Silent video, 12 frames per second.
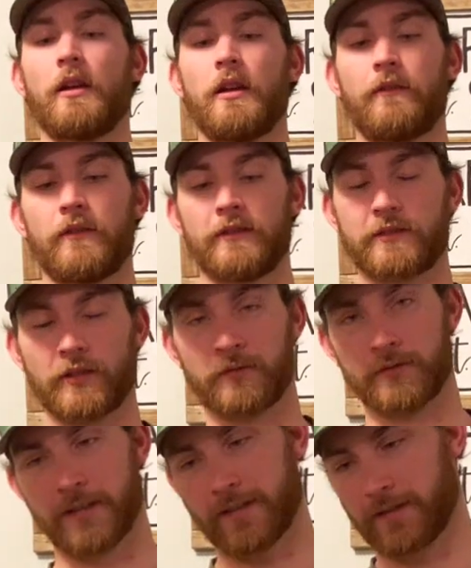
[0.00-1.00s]
This
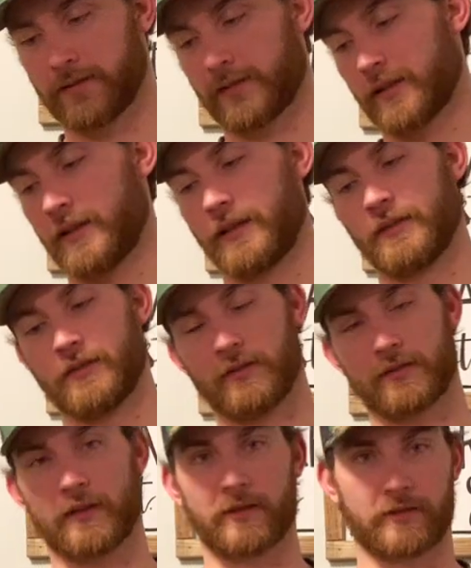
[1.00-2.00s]
goes in, it's cut, it
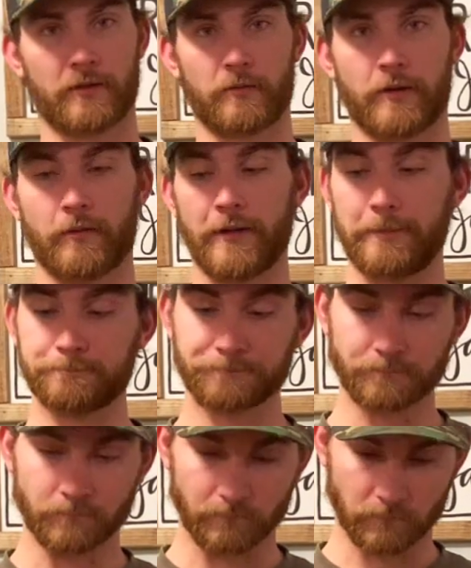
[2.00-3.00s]
just cuts all the way around.
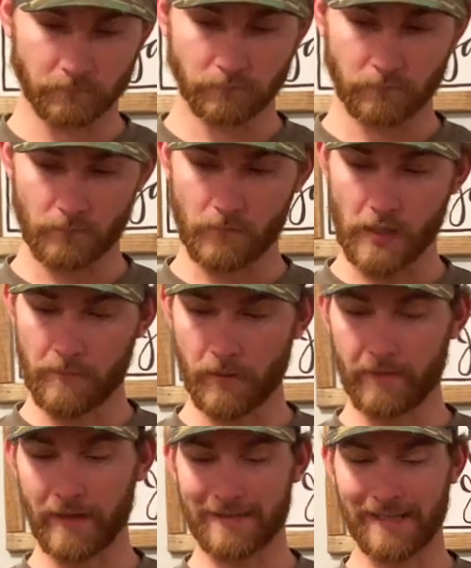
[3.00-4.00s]
I
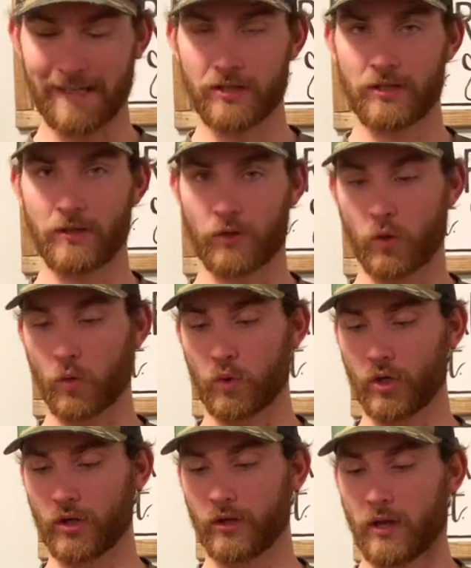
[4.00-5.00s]
believe it has 1.25 inches
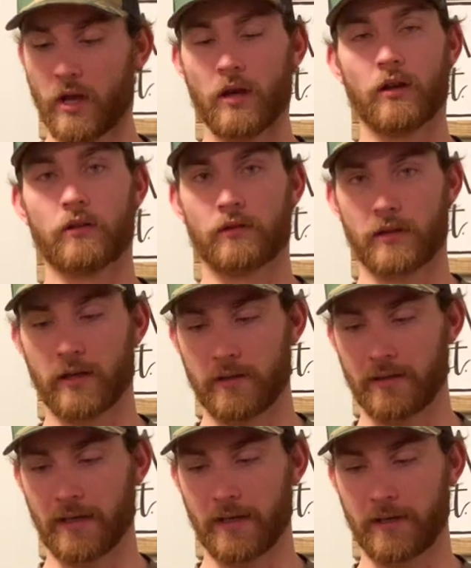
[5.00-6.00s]
cut
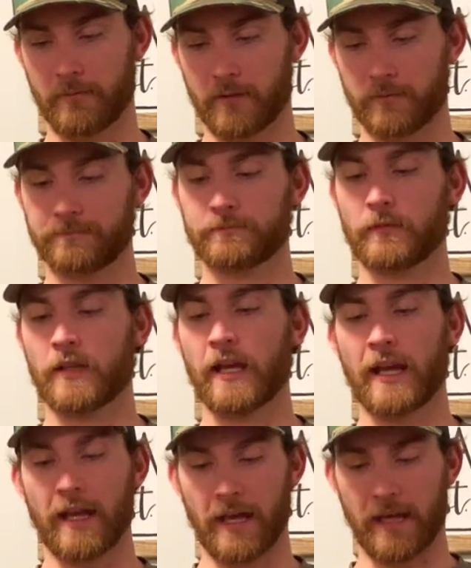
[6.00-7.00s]
diameter,
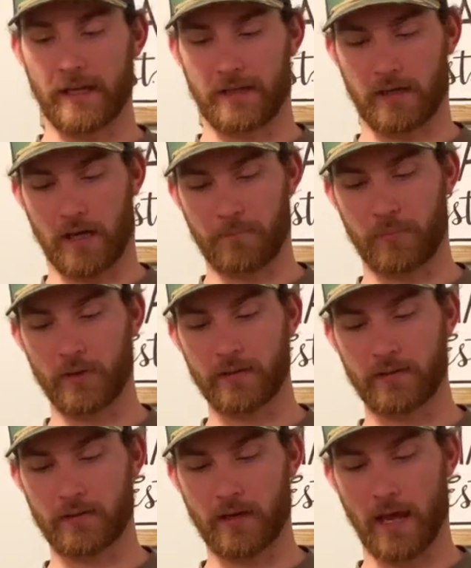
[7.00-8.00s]
and I put
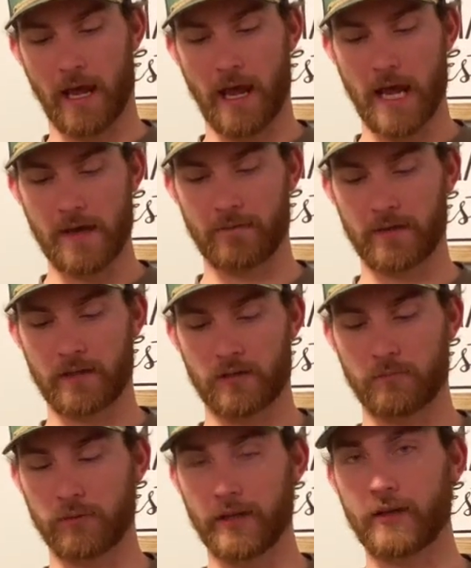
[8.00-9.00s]

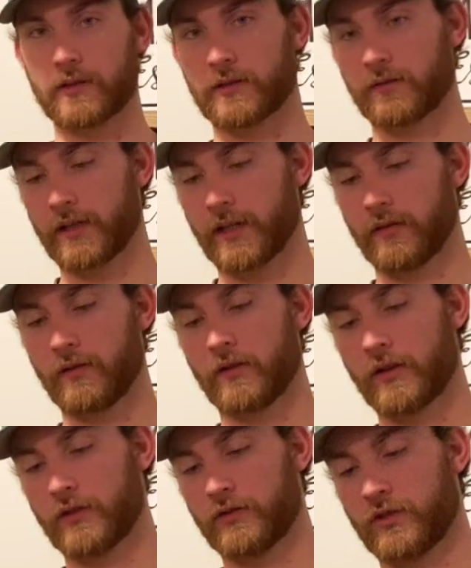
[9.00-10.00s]
1/2-inch bleeders on there
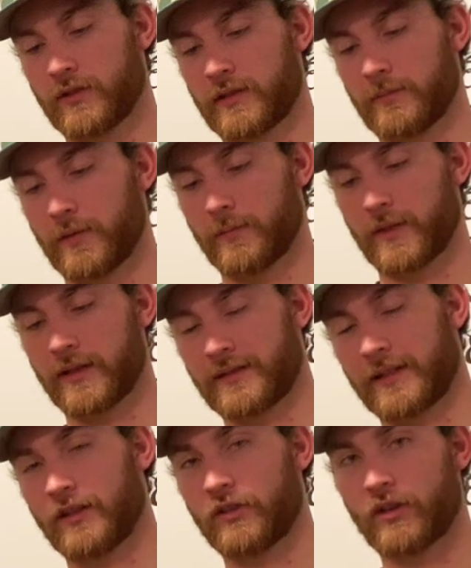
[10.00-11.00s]
just simply because
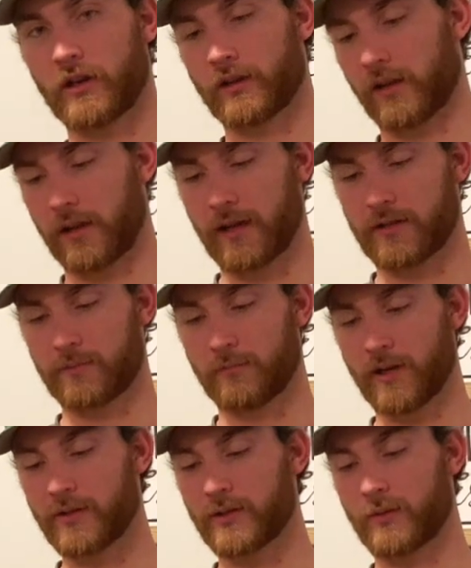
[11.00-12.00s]
they're not going to catch
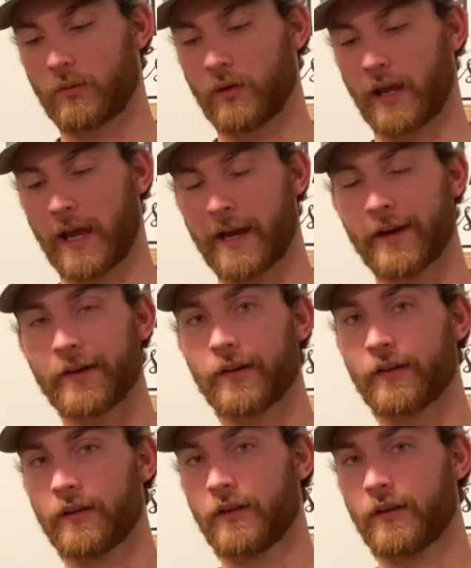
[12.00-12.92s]
much air,